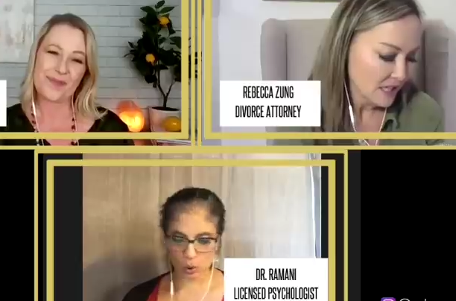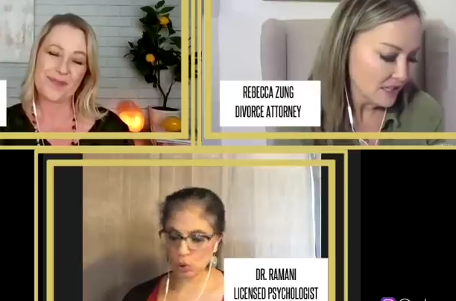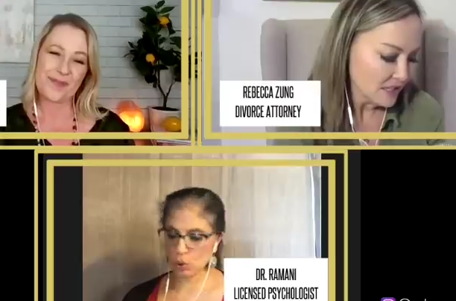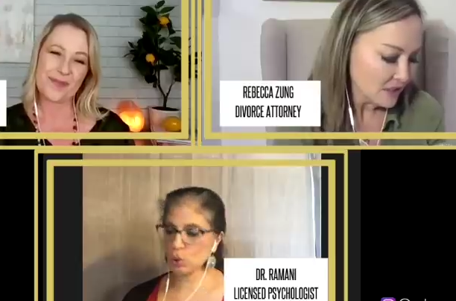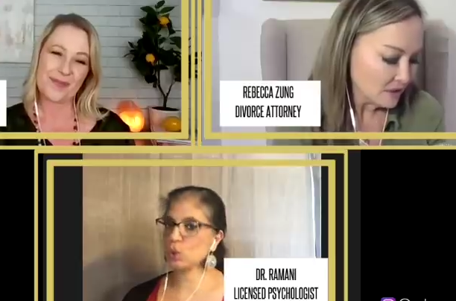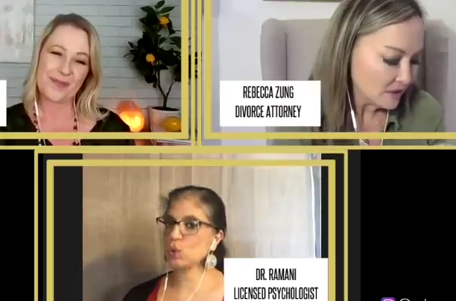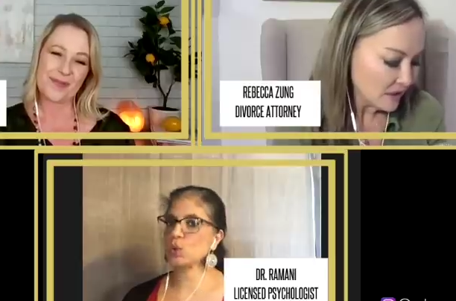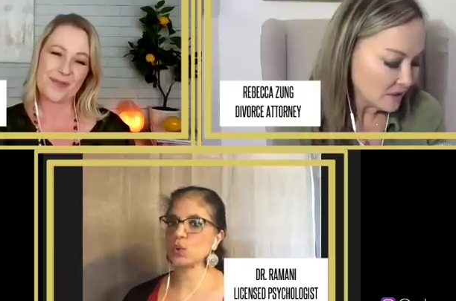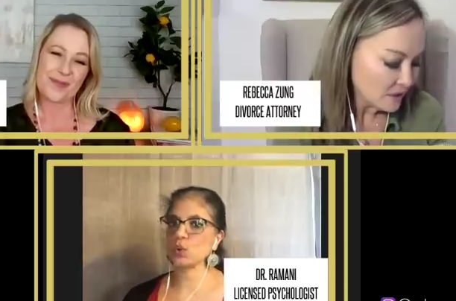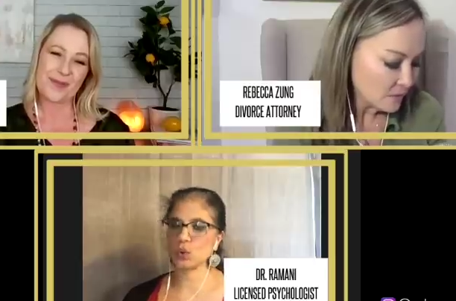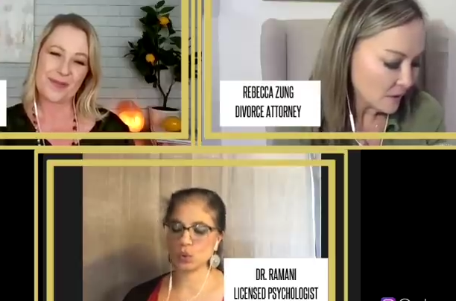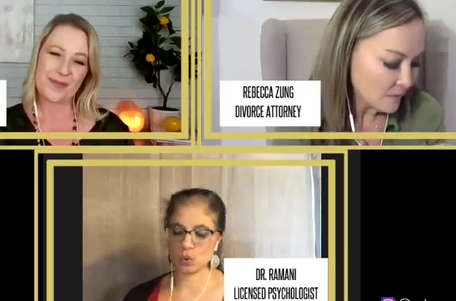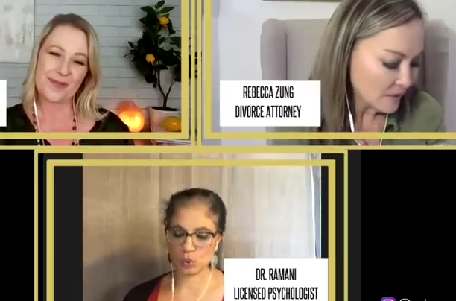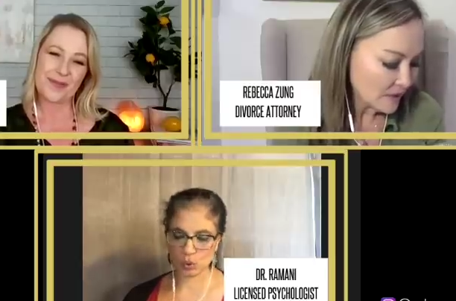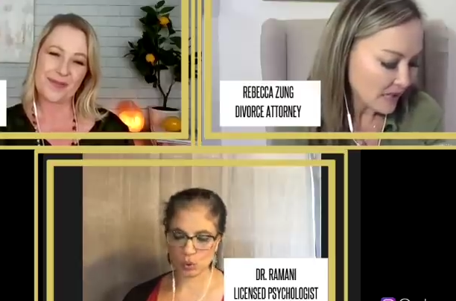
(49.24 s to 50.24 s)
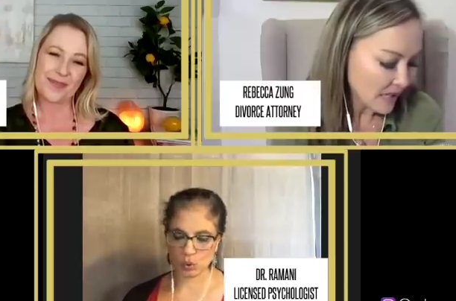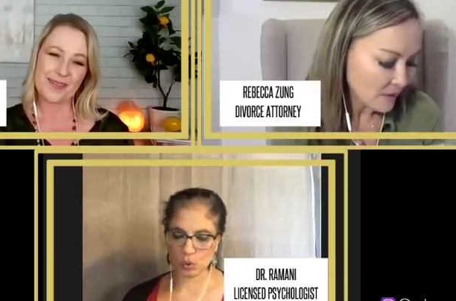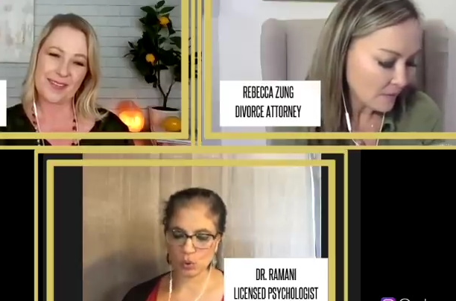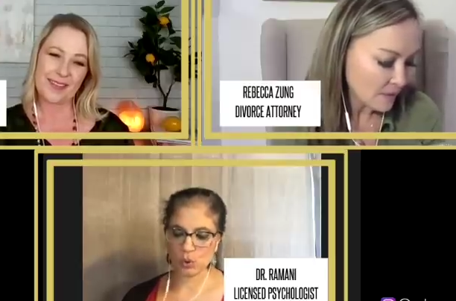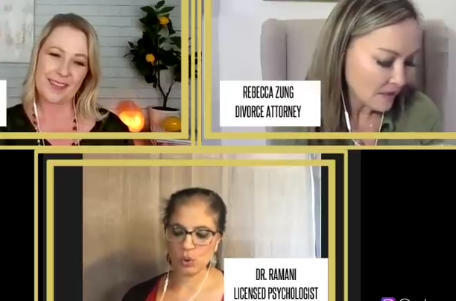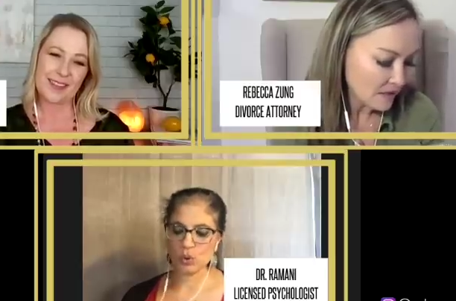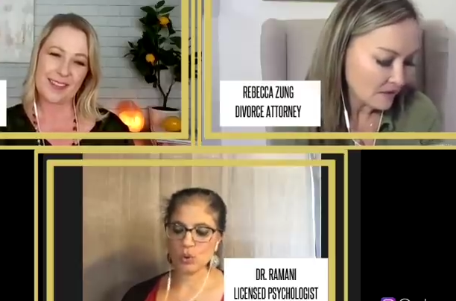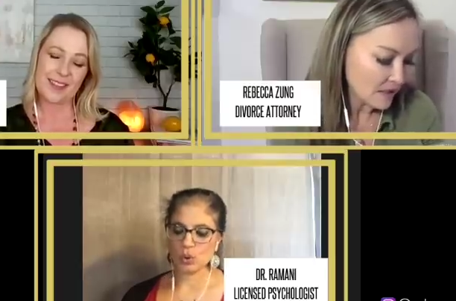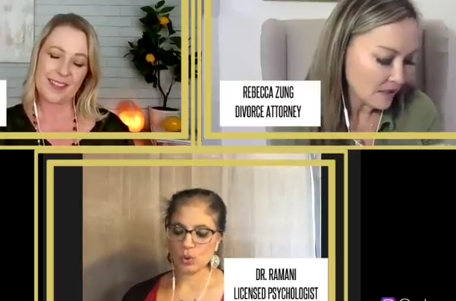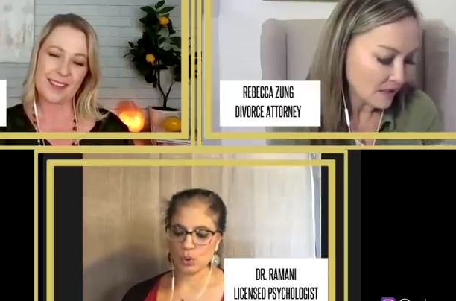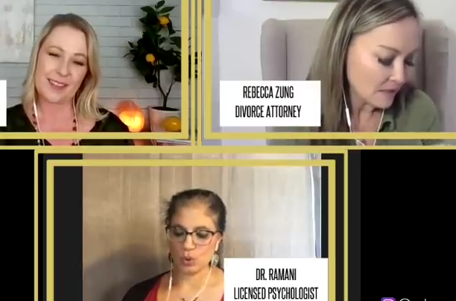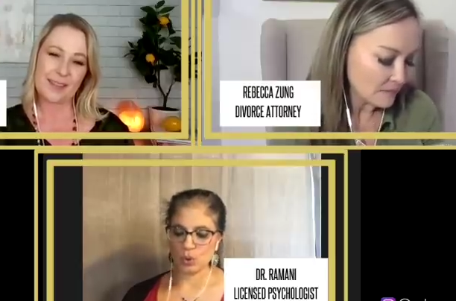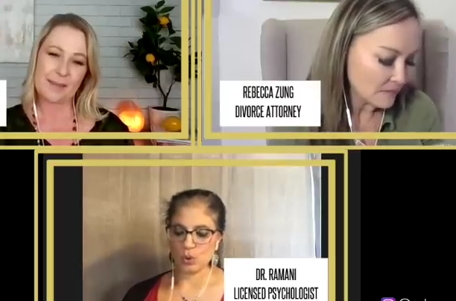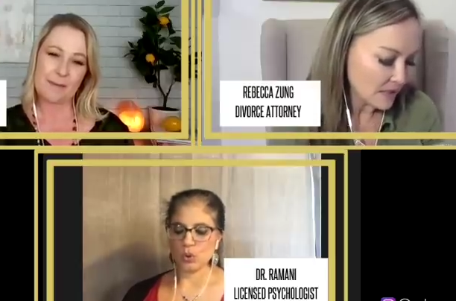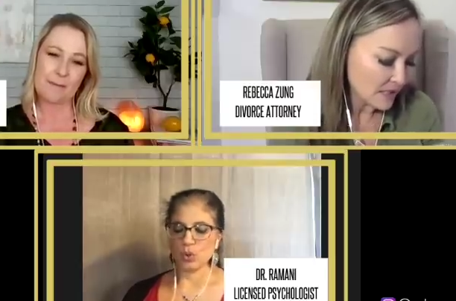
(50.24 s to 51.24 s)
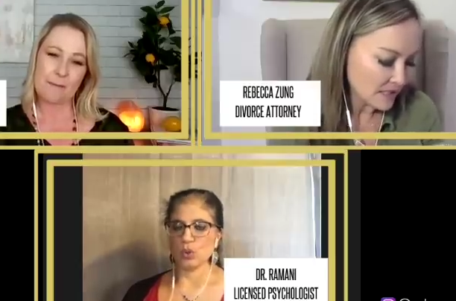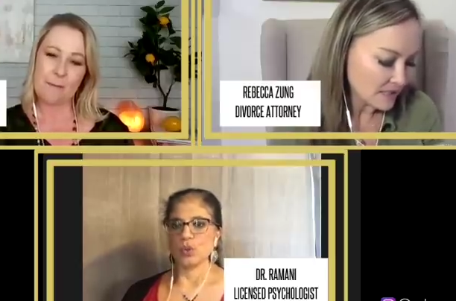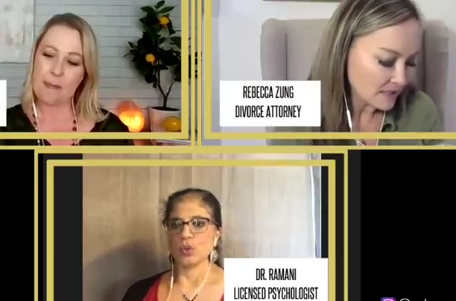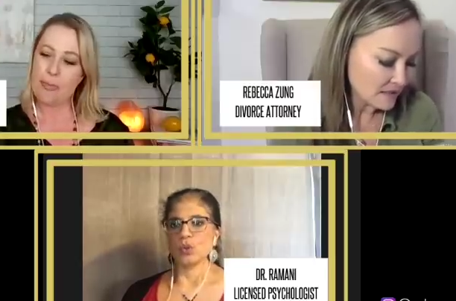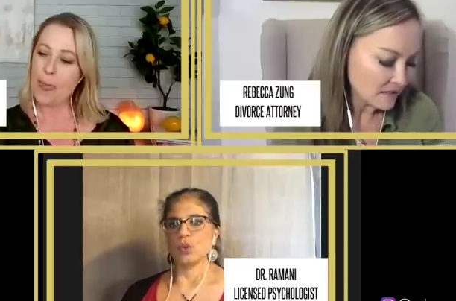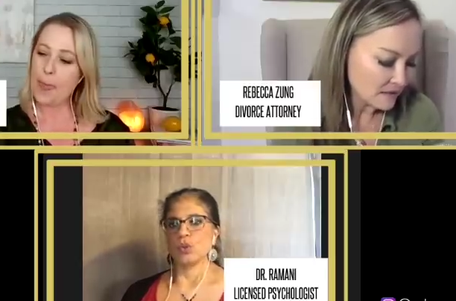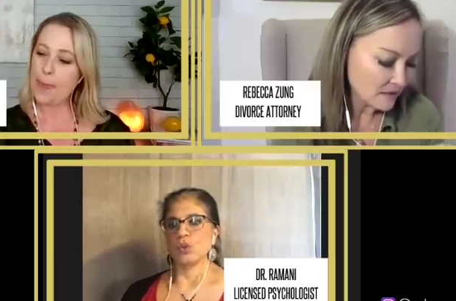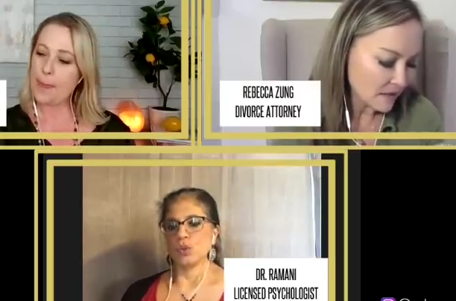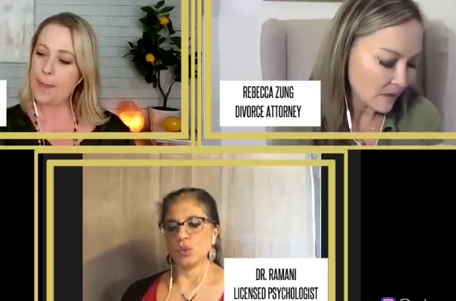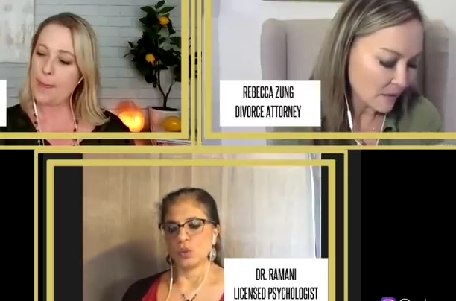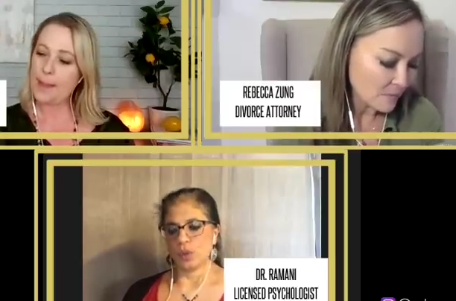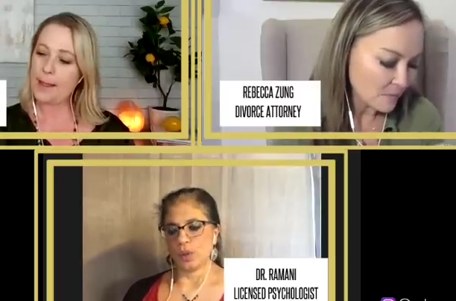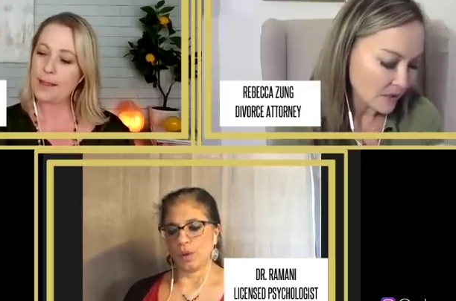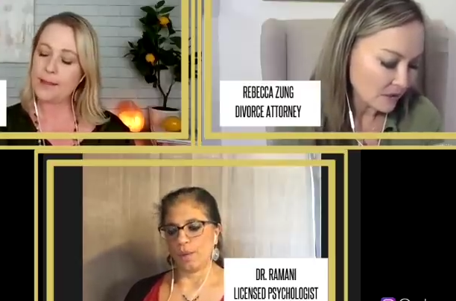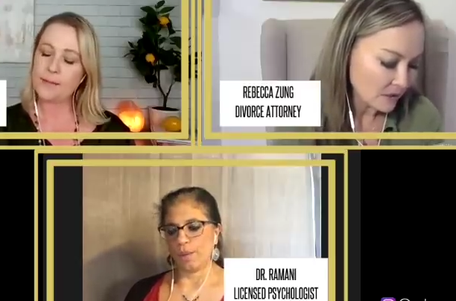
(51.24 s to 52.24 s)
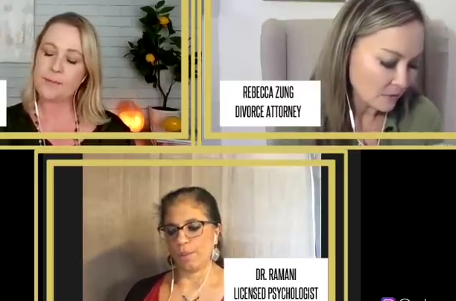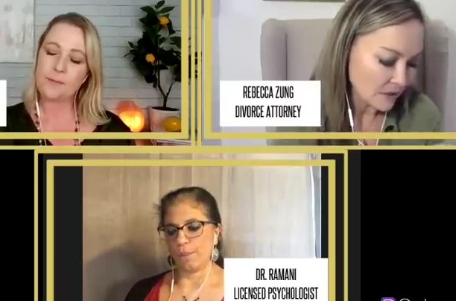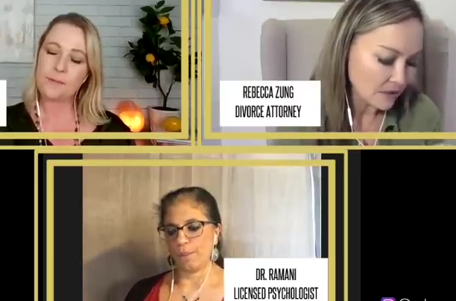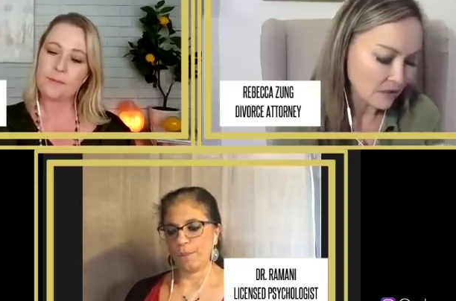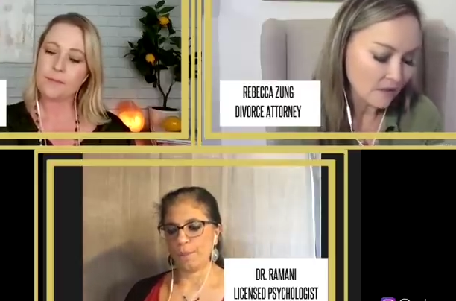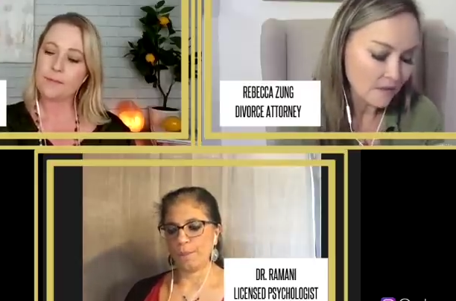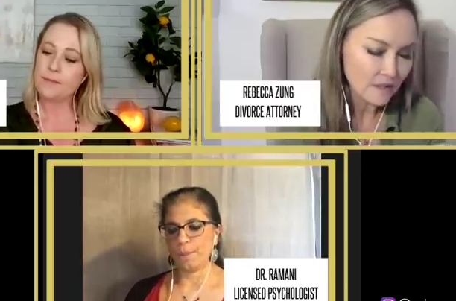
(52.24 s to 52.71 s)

Speaker 1: So, Dr. Ramani, how about um, let's um, bring you in on